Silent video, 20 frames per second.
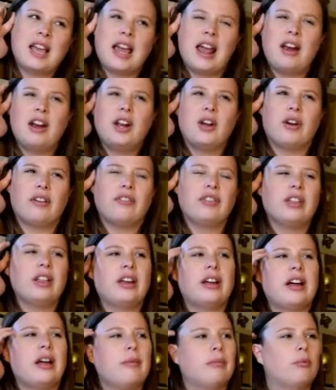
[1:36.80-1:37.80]
I don't know, I feel
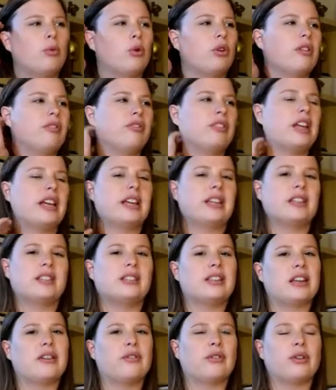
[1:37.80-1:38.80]
like I'm more of like a
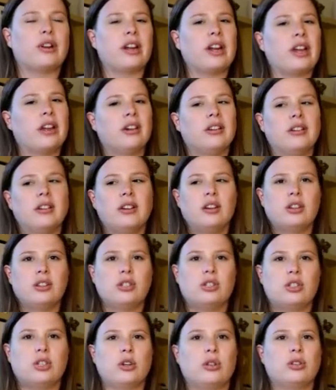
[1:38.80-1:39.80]
savory,
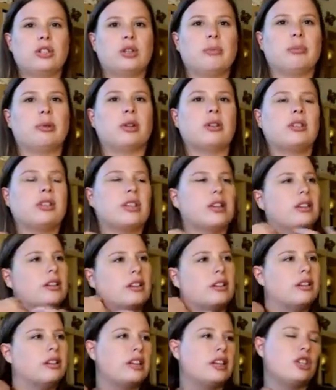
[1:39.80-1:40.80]
salty person
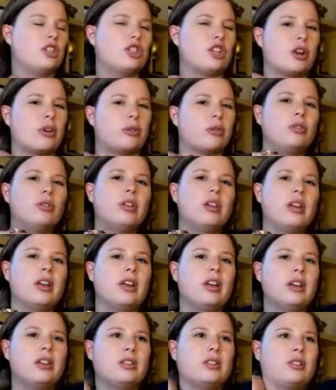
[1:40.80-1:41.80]
in general,
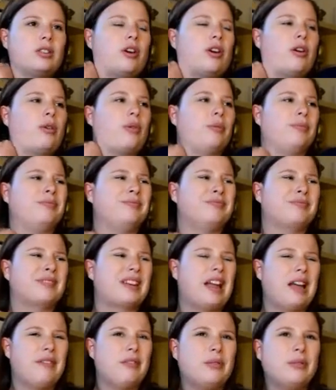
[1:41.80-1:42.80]
so
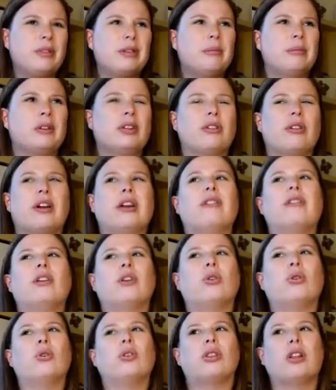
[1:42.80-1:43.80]
I haven't really been craving
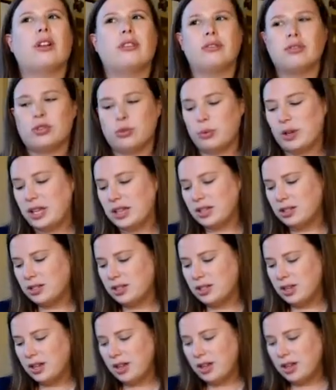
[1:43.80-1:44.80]
a whole lot of sweets.
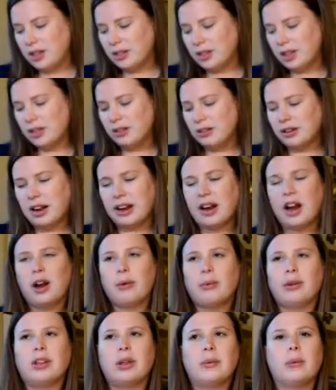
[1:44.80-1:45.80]
The other night I
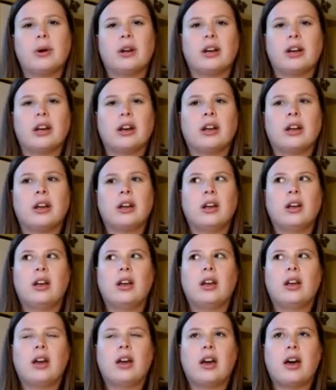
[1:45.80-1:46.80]
really wanted
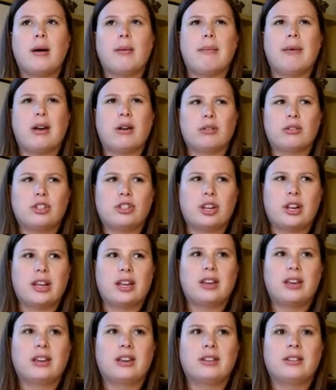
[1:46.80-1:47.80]
a
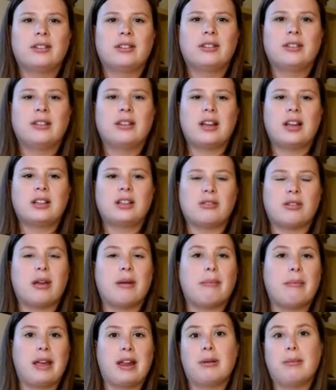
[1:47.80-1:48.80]
milkshake, and so I
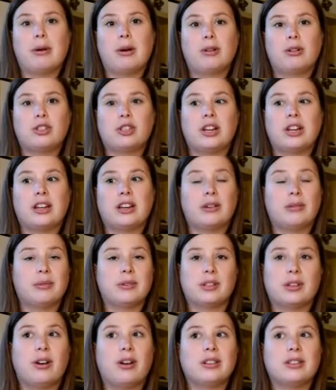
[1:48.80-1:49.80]
made a milkshake and it
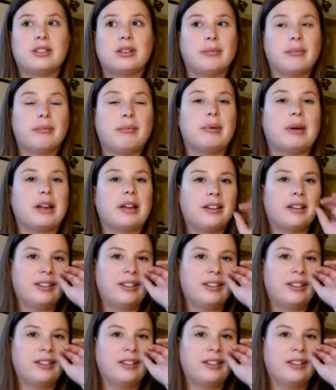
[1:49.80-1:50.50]
was awesome, but